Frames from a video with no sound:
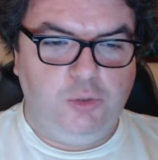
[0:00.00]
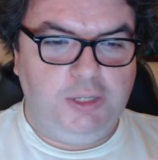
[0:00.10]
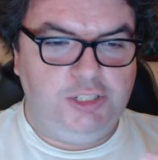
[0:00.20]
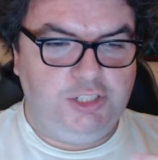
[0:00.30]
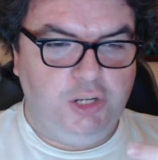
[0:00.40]

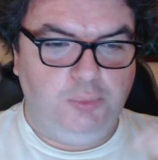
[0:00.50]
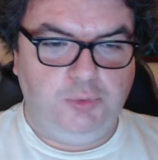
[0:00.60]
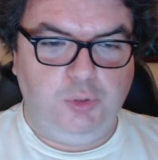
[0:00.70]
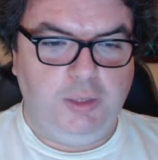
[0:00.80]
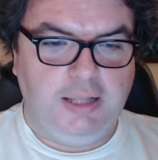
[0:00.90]
was you know
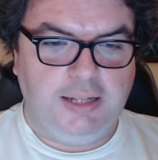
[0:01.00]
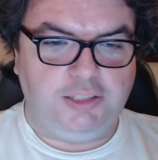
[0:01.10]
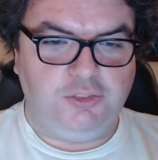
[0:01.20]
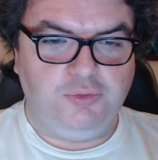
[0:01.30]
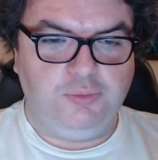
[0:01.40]
doing lots
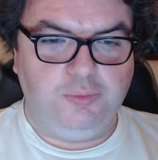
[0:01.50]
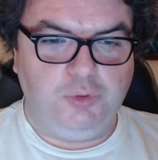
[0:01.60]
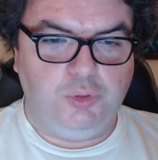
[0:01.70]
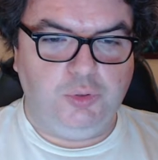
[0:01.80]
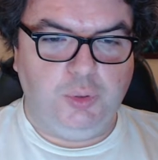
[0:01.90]
of
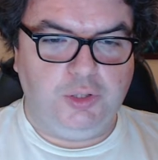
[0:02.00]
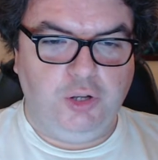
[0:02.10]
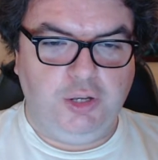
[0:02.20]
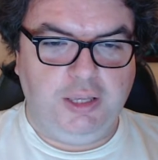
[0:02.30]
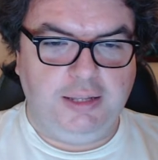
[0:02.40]
doing the
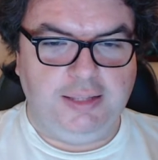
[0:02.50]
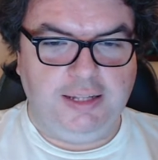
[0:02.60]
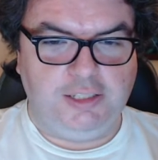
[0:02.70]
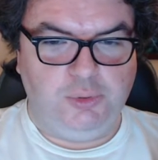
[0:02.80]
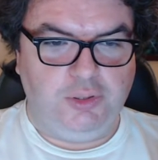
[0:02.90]
cooking and
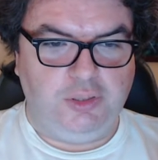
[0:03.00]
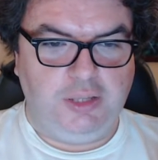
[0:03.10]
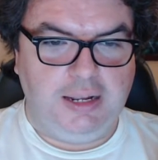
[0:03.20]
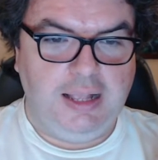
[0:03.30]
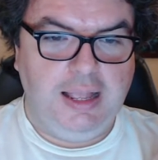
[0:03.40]
that sort of
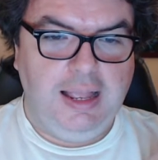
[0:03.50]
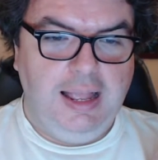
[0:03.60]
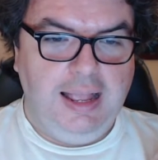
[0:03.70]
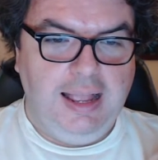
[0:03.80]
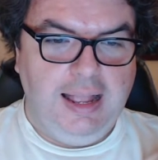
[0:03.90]
thing,
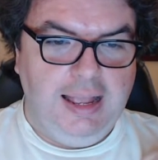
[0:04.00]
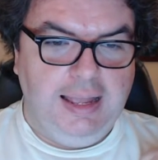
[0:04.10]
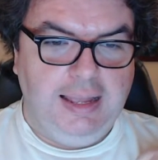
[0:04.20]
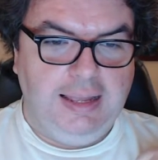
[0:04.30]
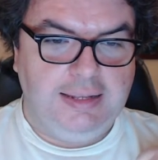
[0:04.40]

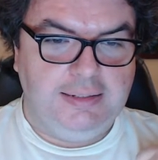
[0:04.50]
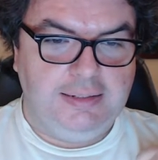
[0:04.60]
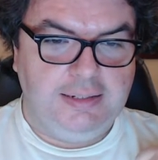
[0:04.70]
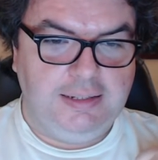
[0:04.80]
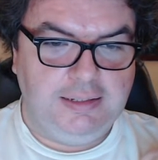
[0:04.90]
and